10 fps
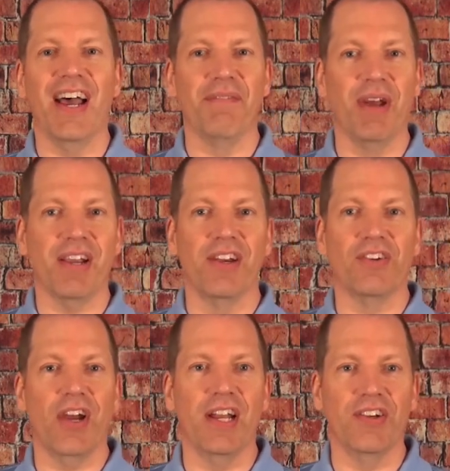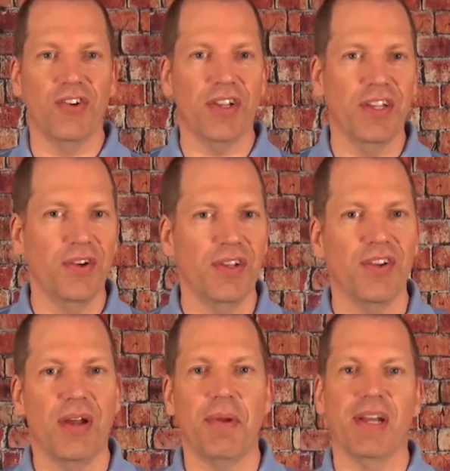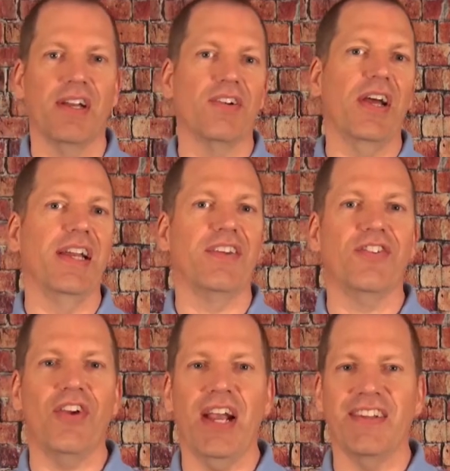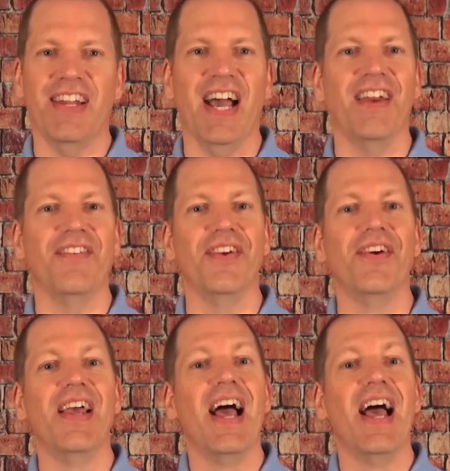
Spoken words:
I'm not going to try to trick you into it. I'm not going to try to extract it out of you.